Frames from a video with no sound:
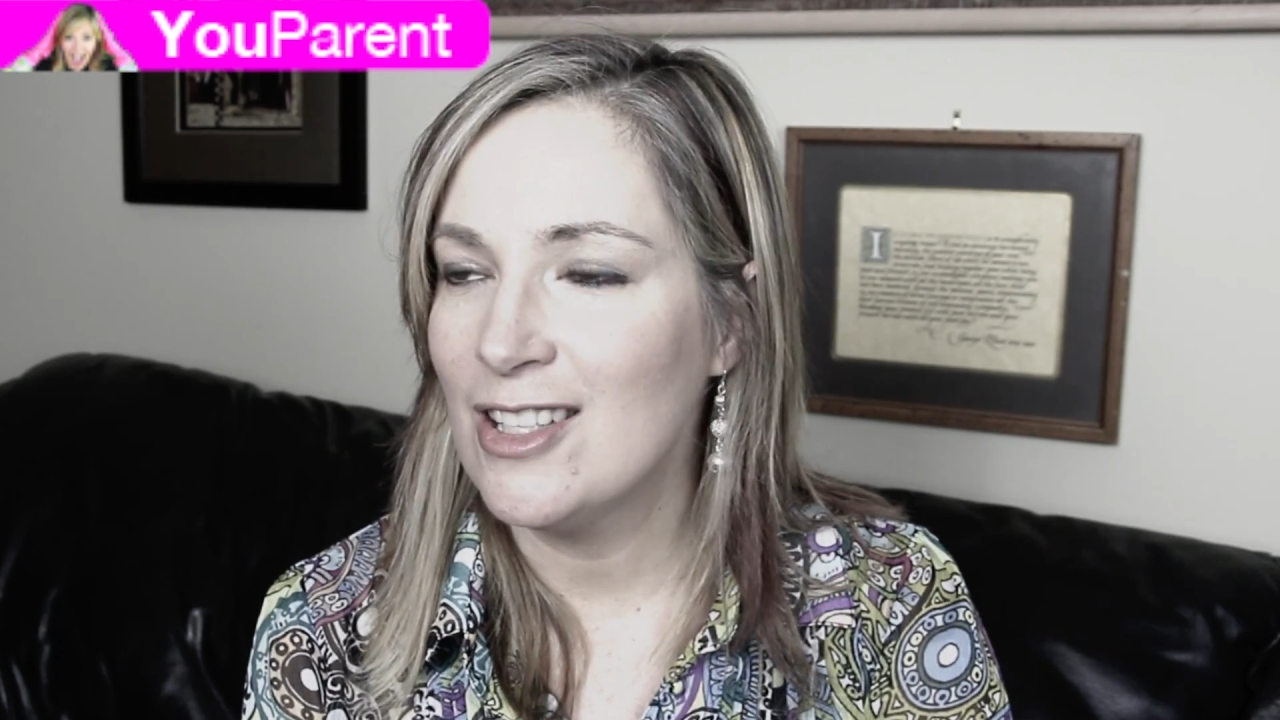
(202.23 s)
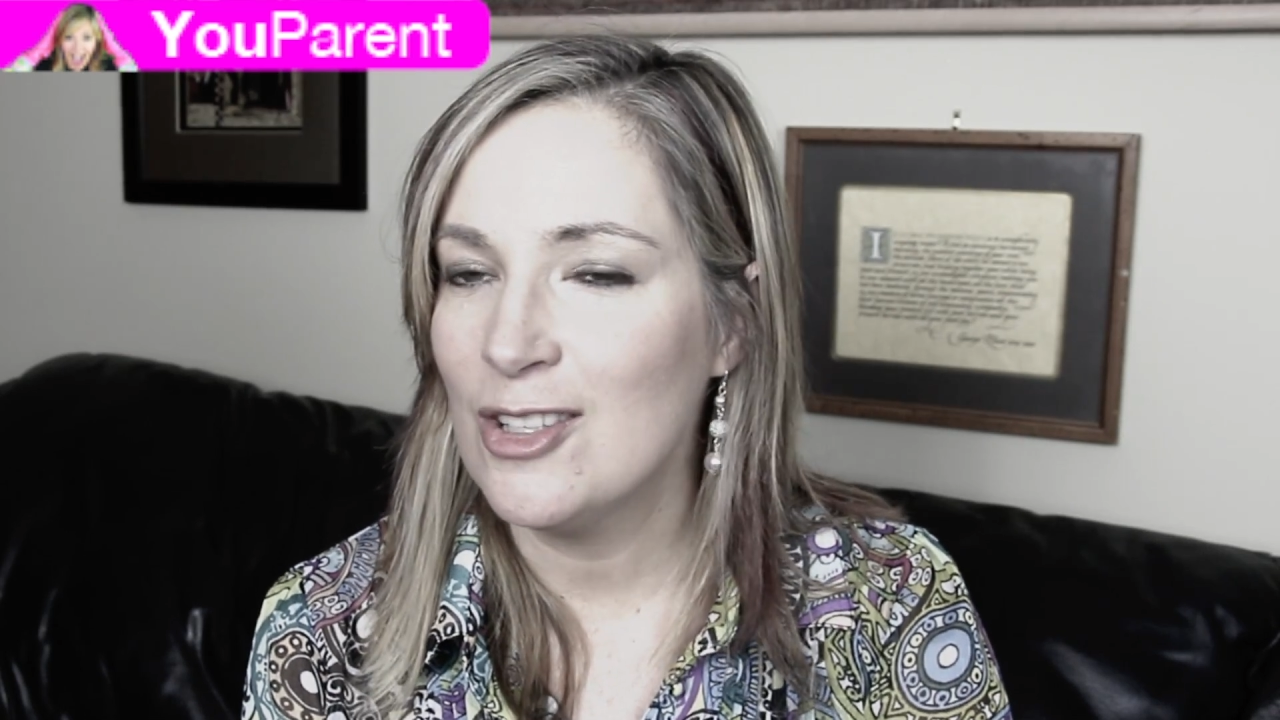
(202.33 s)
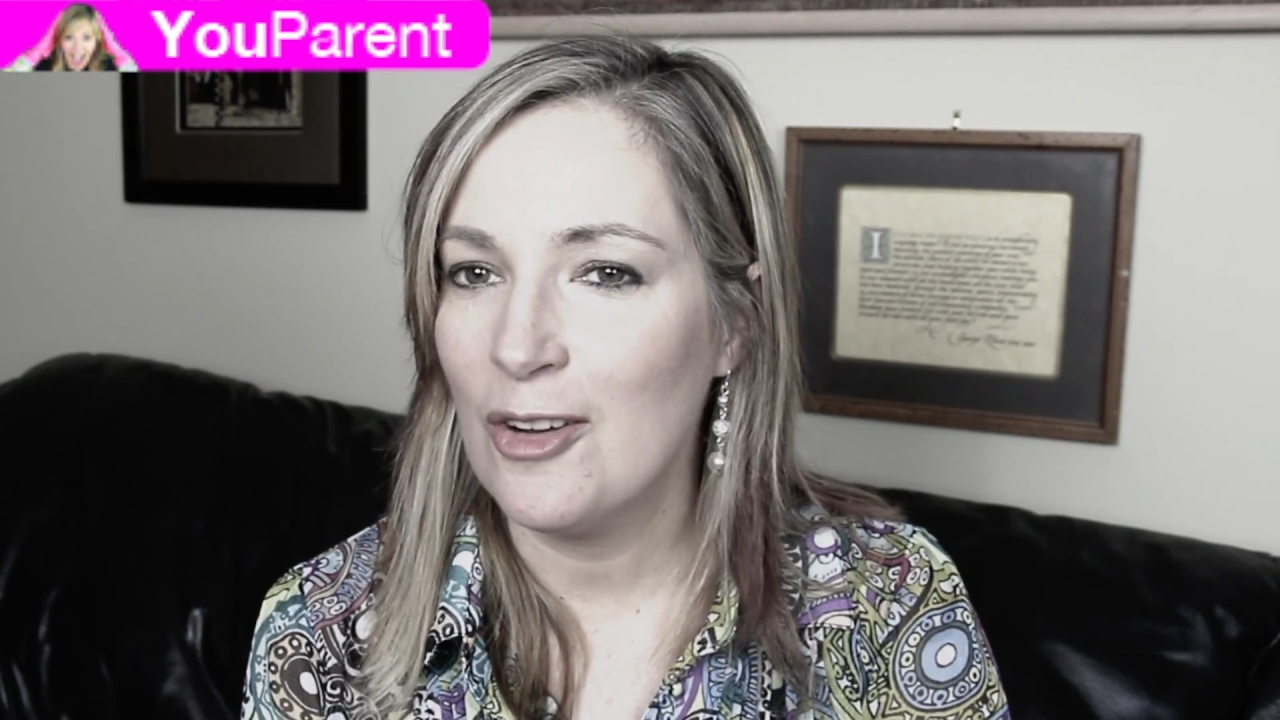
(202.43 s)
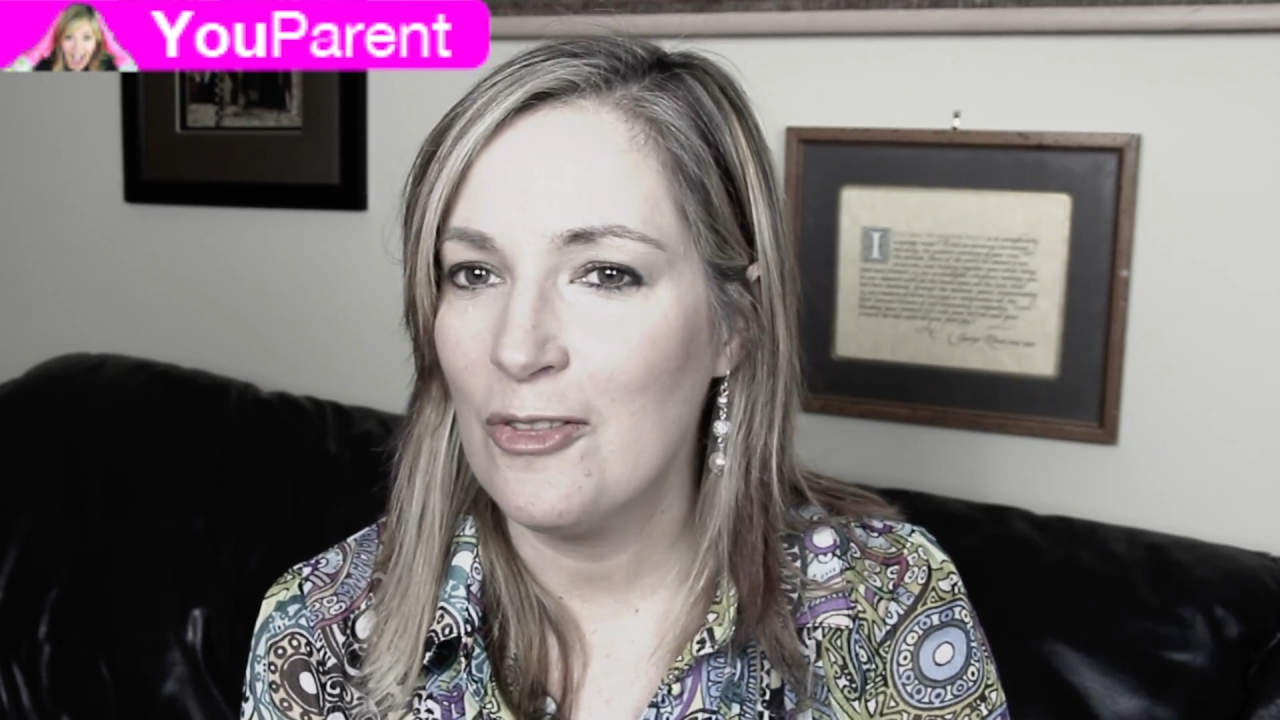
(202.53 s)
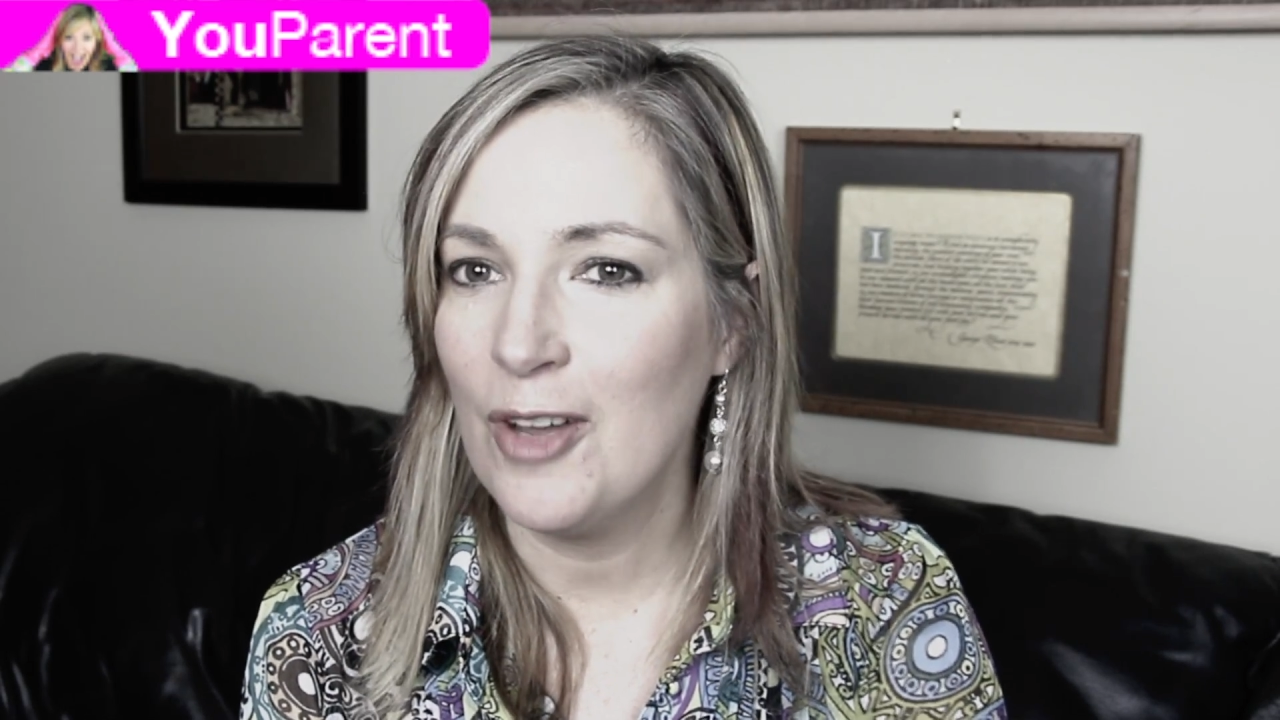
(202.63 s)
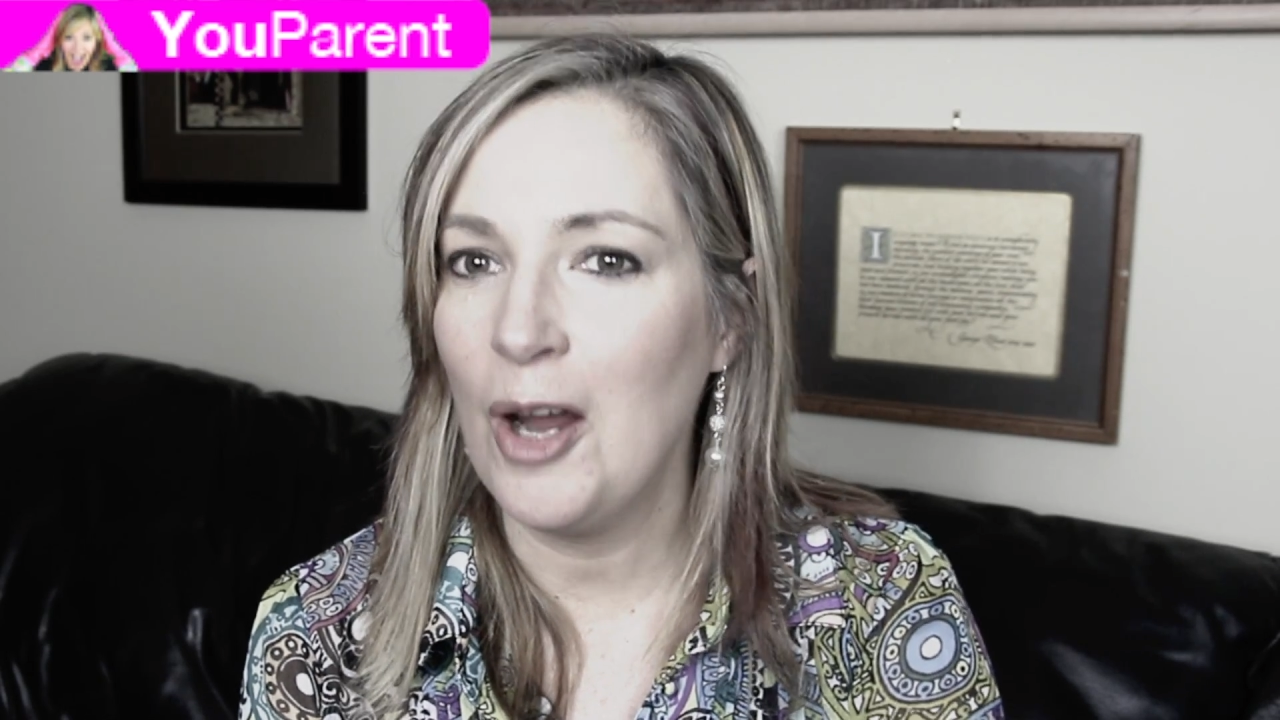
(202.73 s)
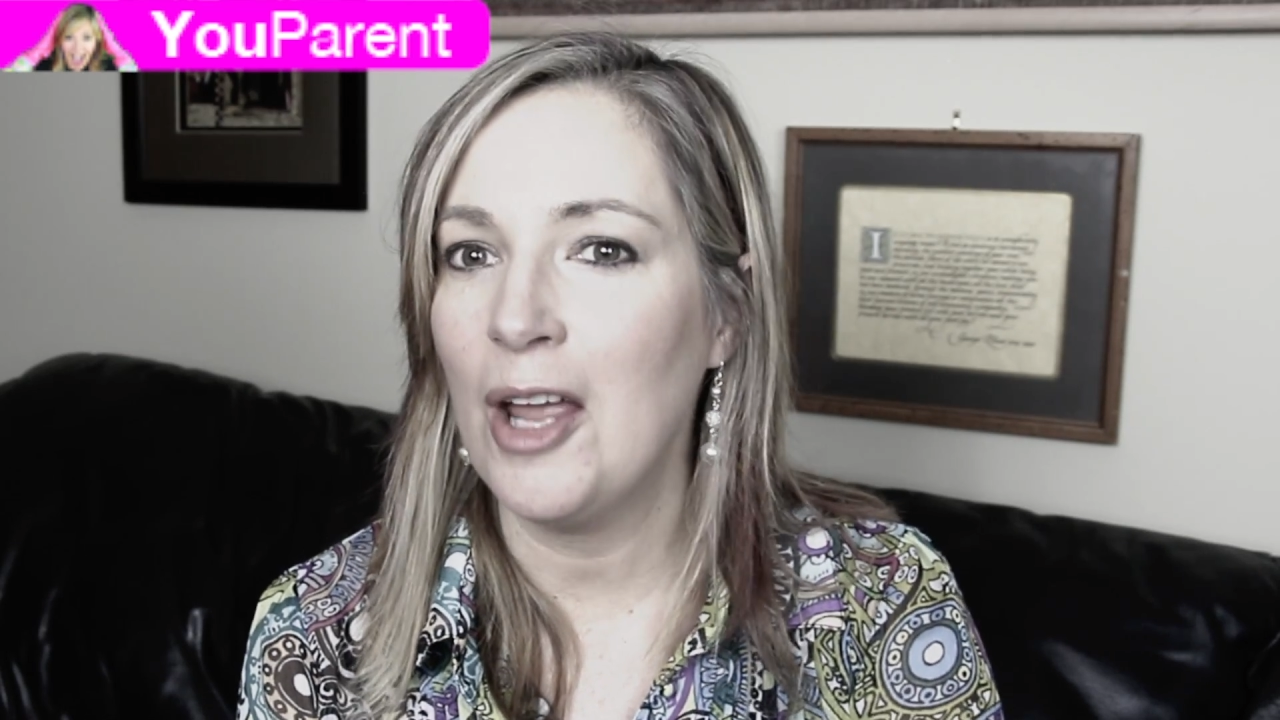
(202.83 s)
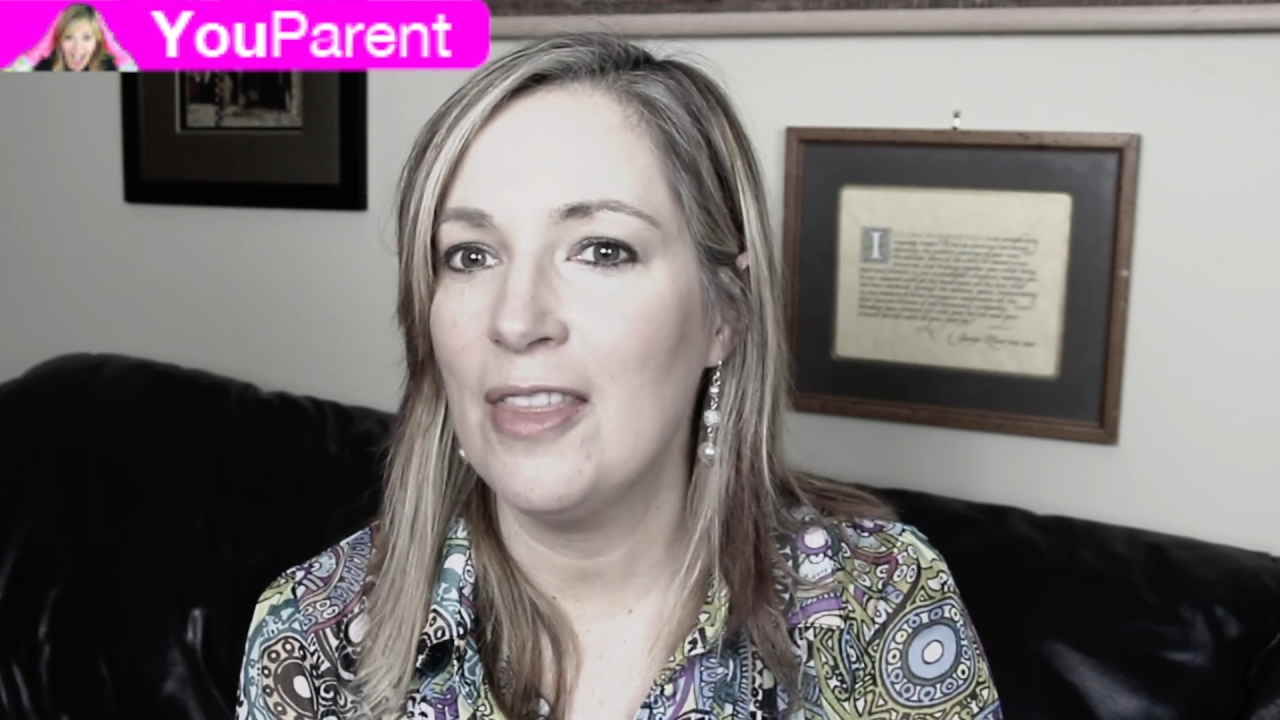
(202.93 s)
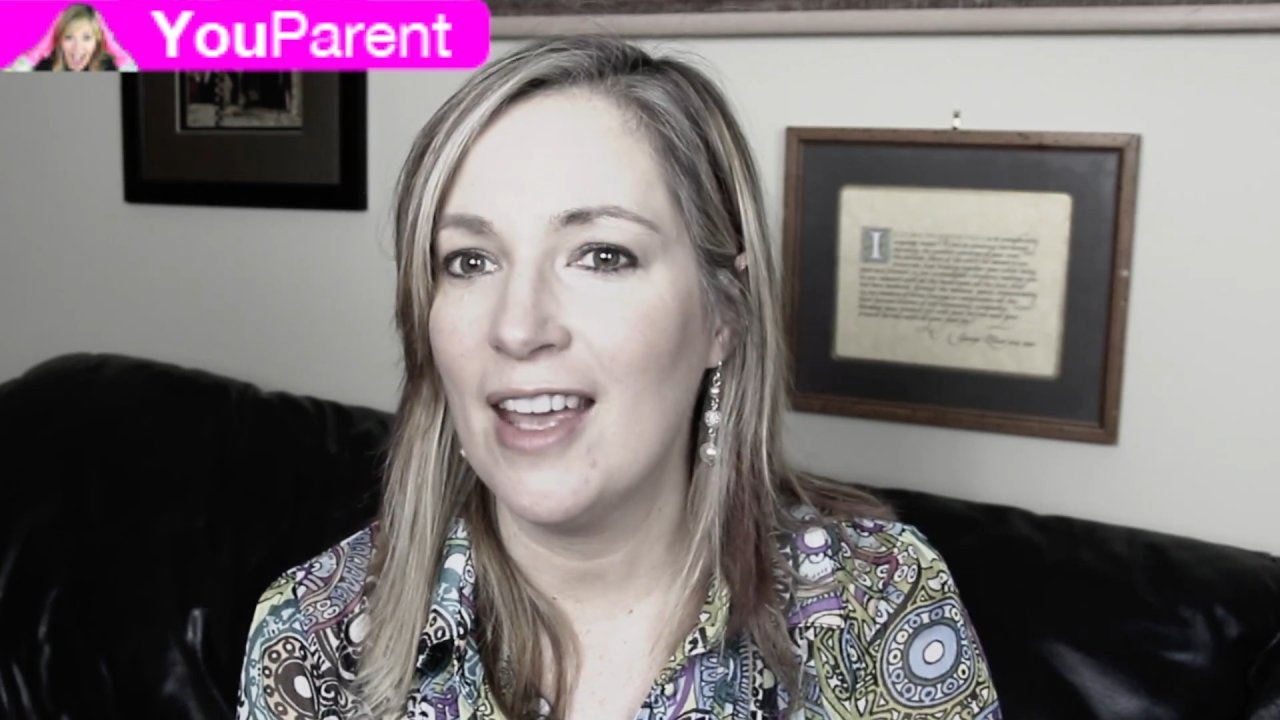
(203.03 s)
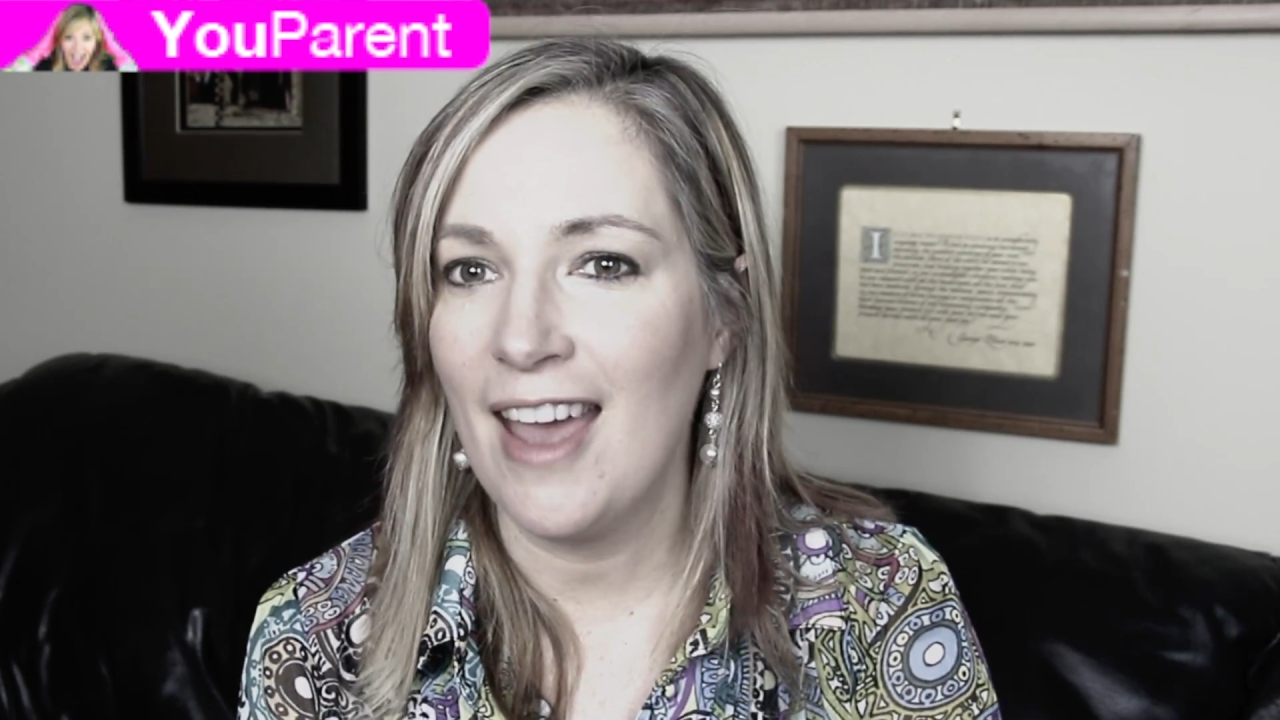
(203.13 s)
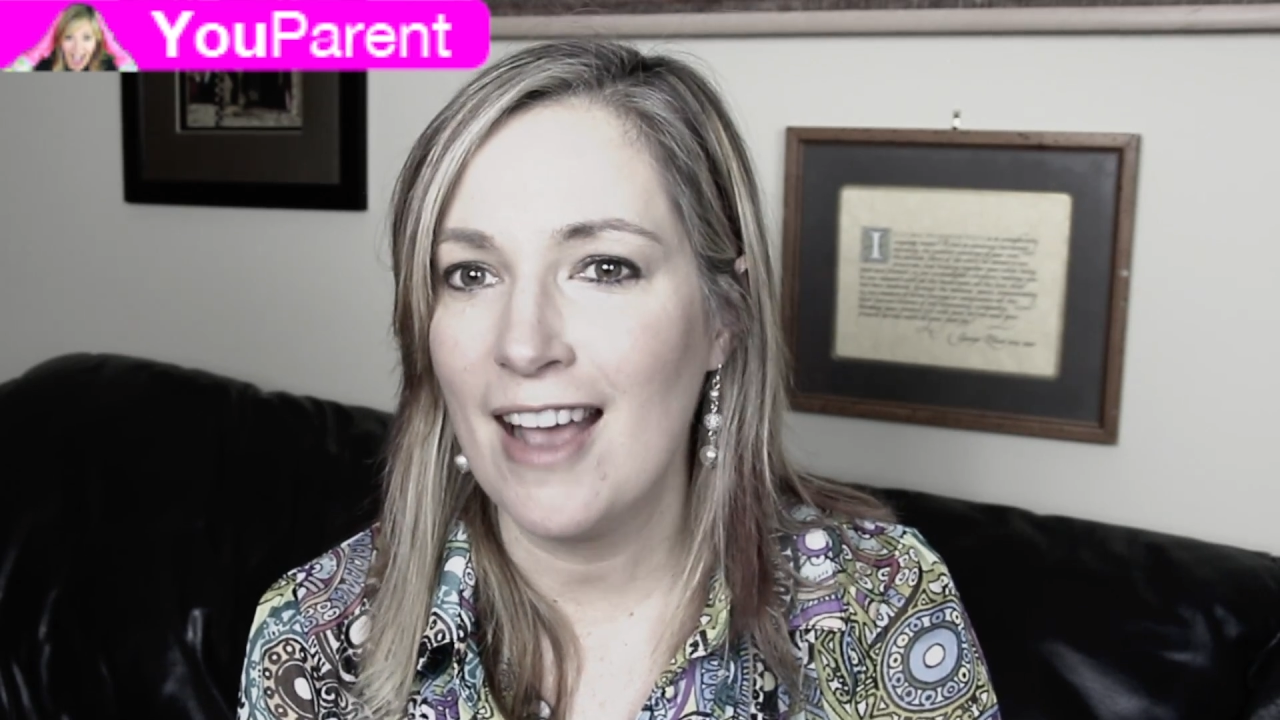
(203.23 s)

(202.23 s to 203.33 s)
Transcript: She had a very thick